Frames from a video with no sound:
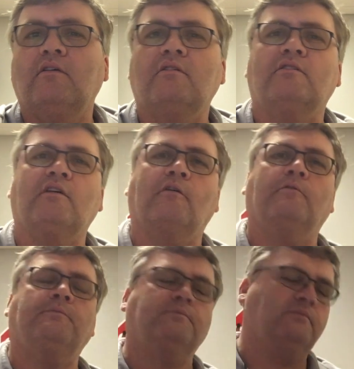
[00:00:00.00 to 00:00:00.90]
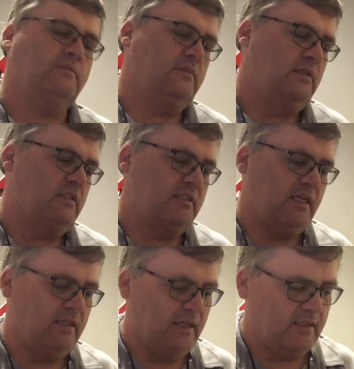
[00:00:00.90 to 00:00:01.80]
So, to
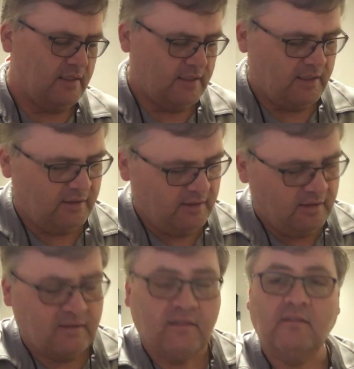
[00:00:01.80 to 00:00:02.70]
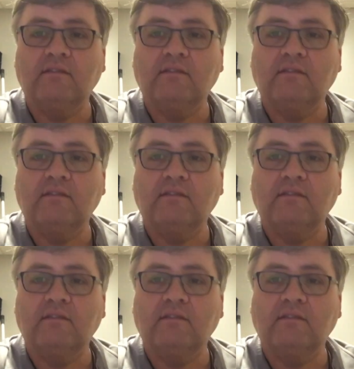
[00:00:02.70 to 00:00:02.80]
say that, to say this,